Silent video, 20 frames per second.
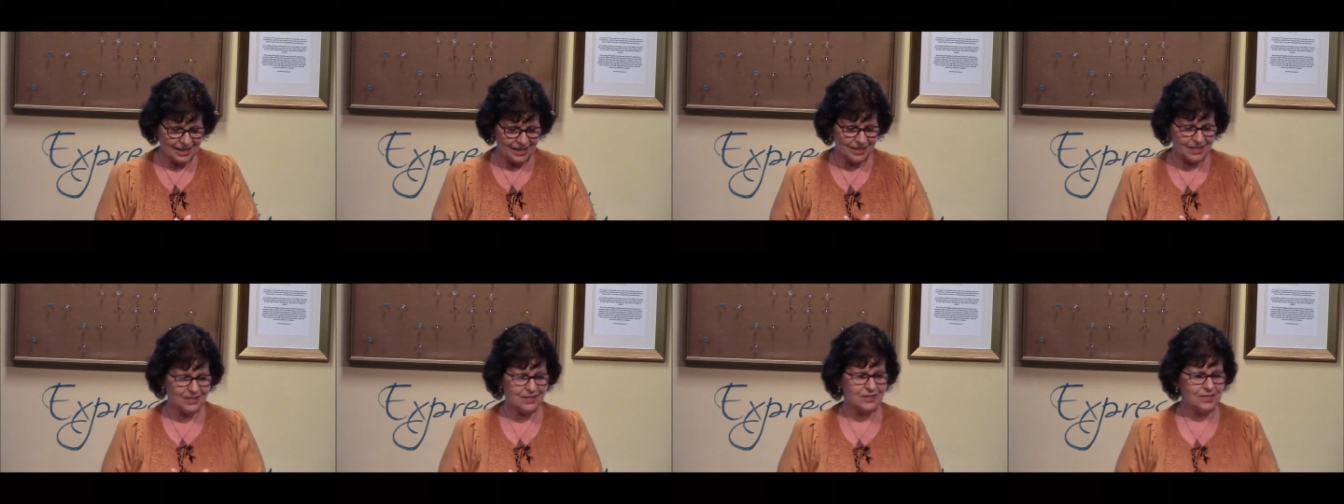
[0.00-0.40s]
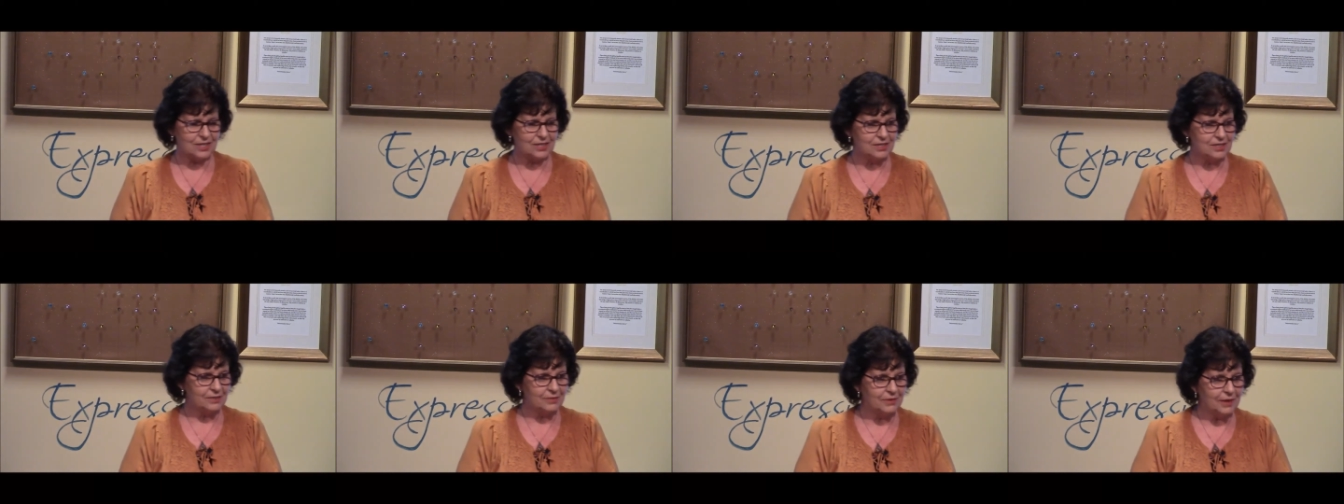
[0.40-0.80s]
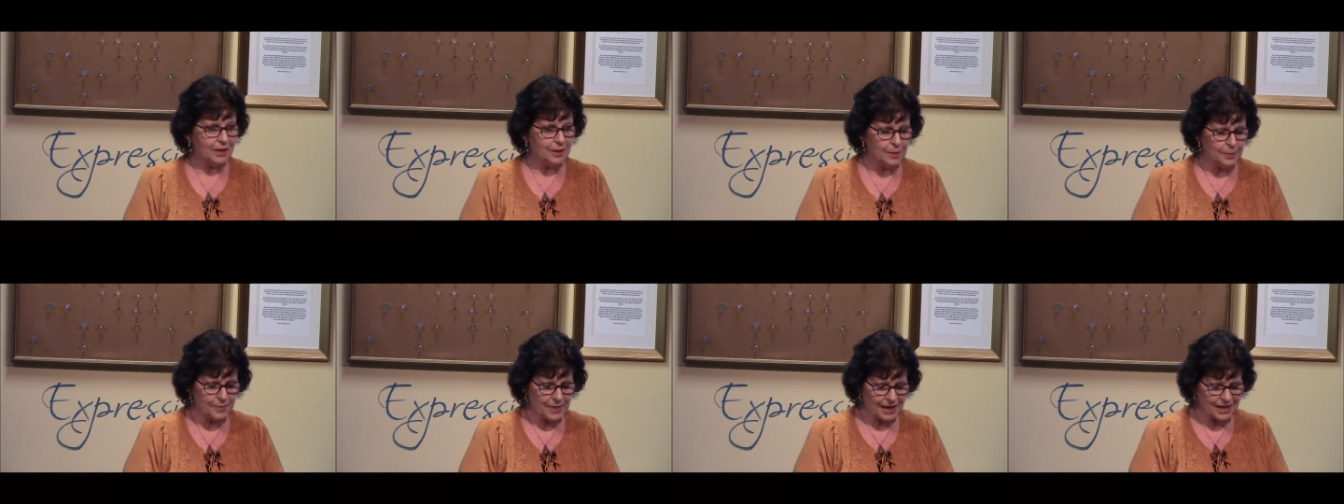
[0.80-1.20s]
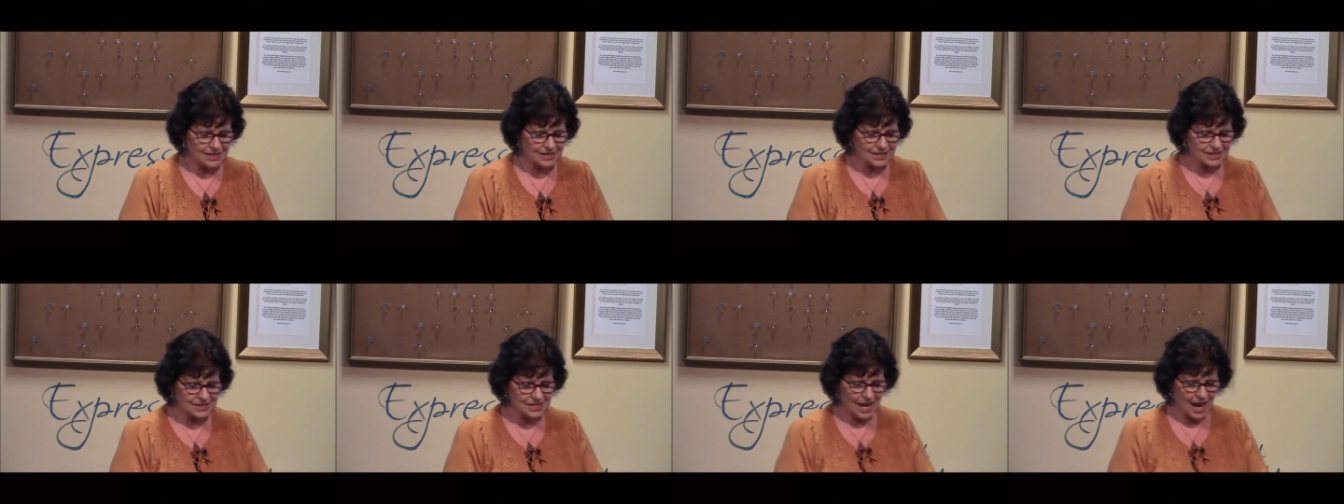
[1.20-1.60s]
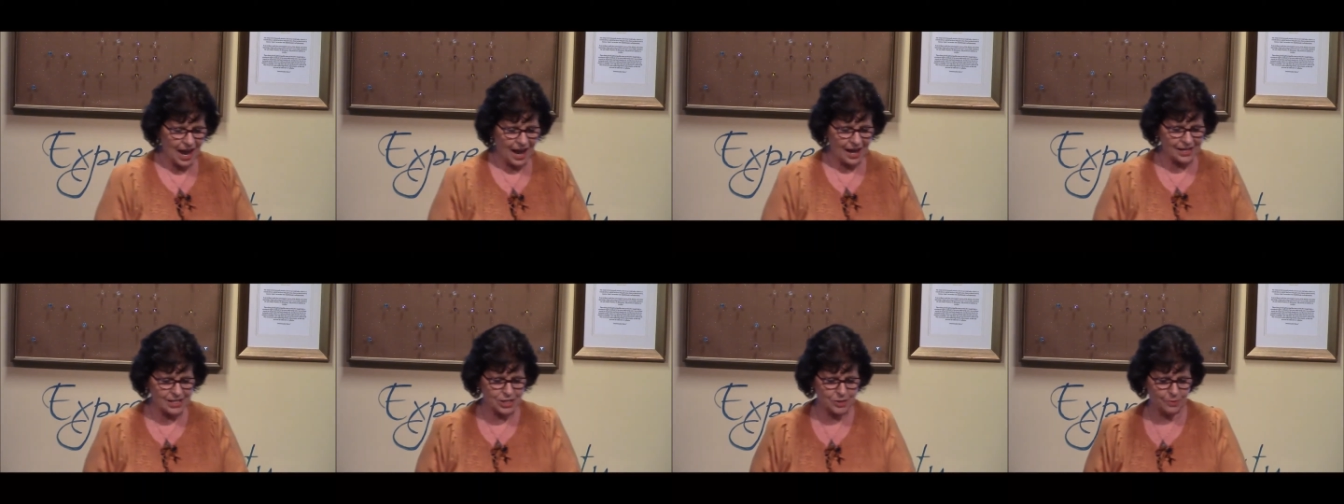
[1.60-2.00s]
is to develop that
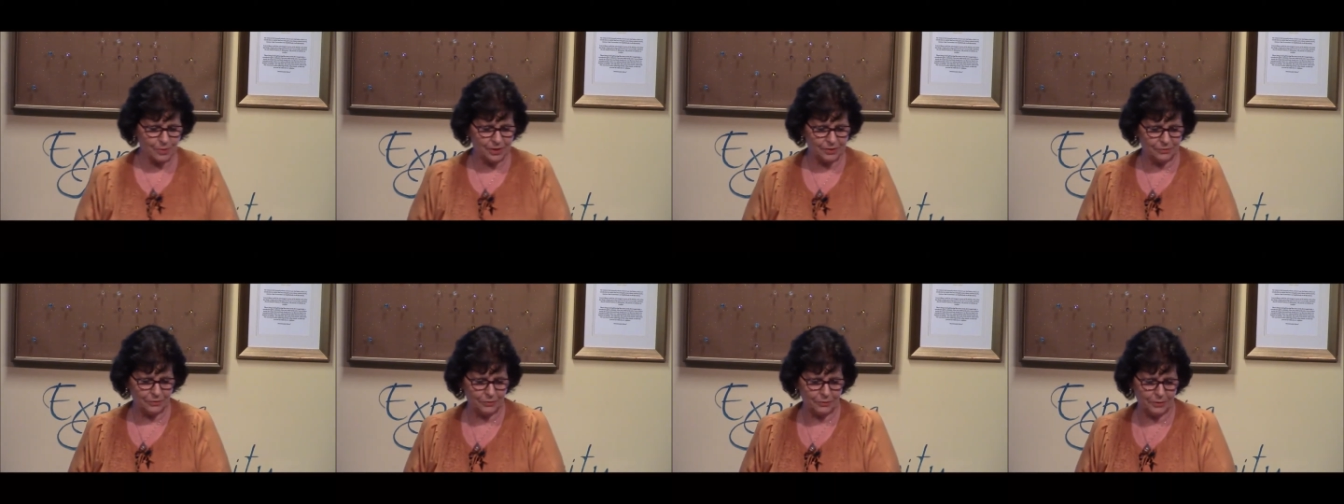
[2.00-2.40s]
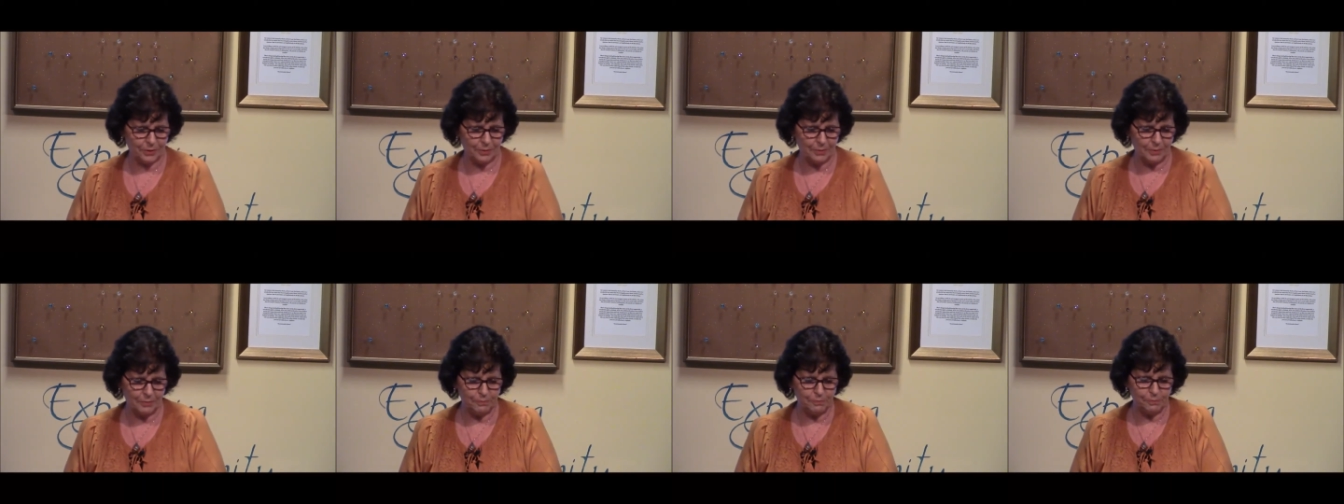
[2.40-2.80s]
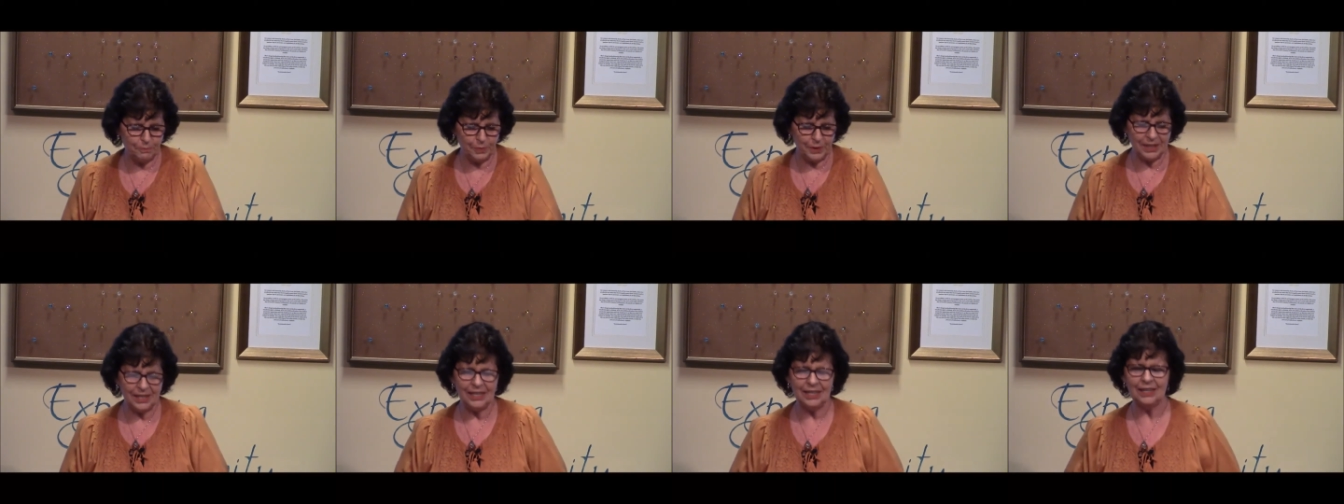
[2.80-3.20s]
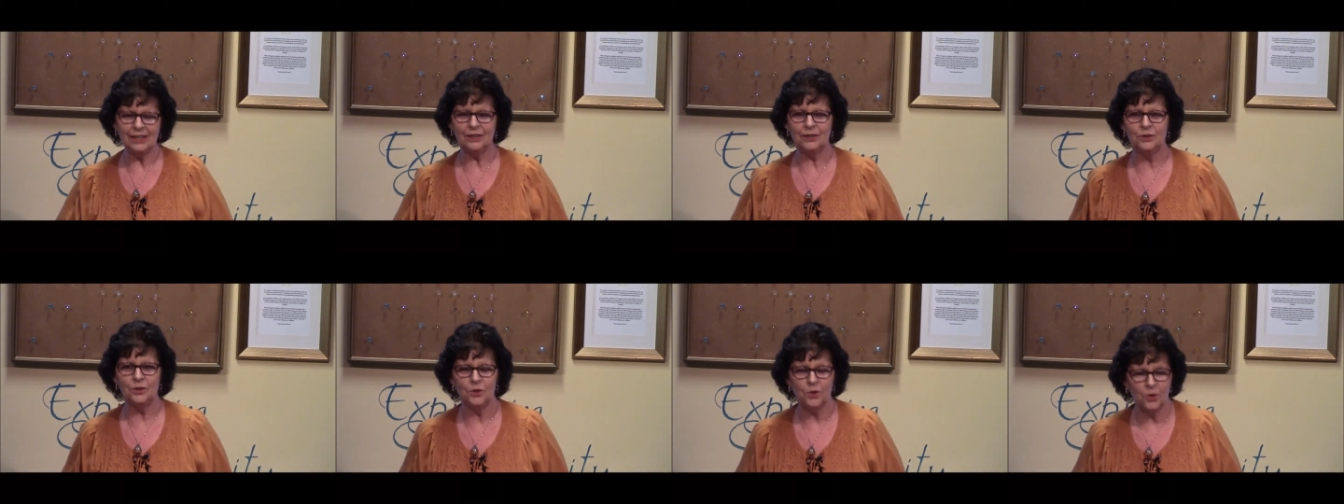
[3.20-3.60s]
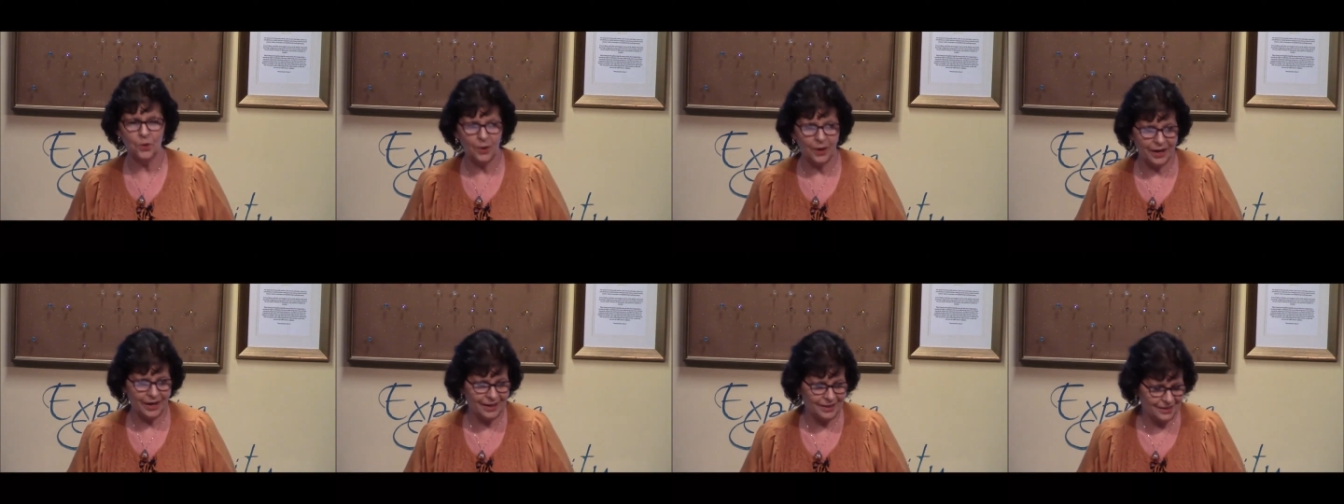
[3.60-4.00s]
detachment from being
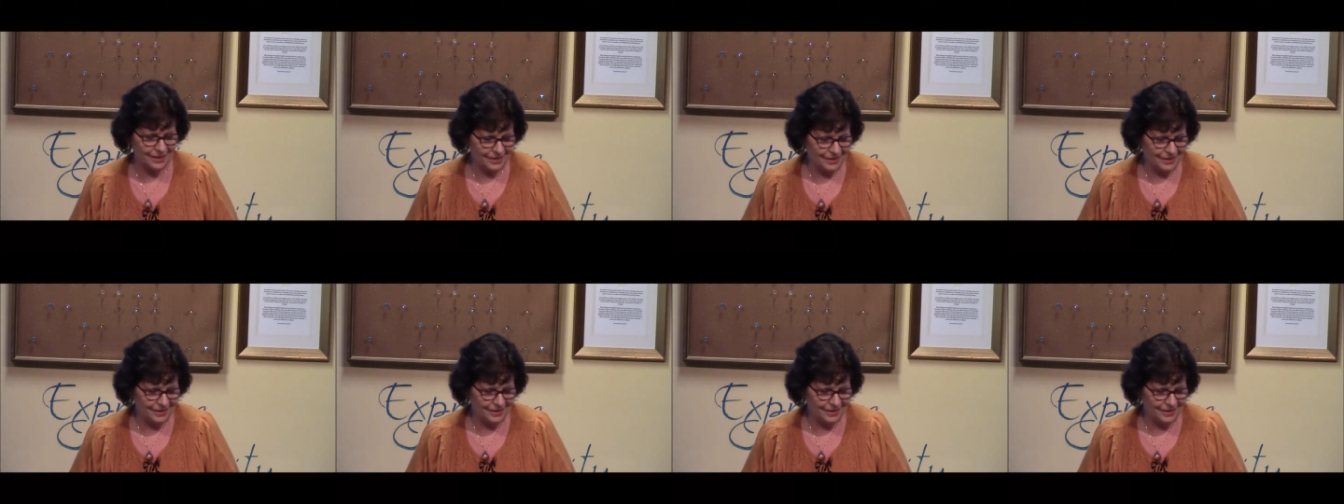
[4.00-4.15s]
annoyed,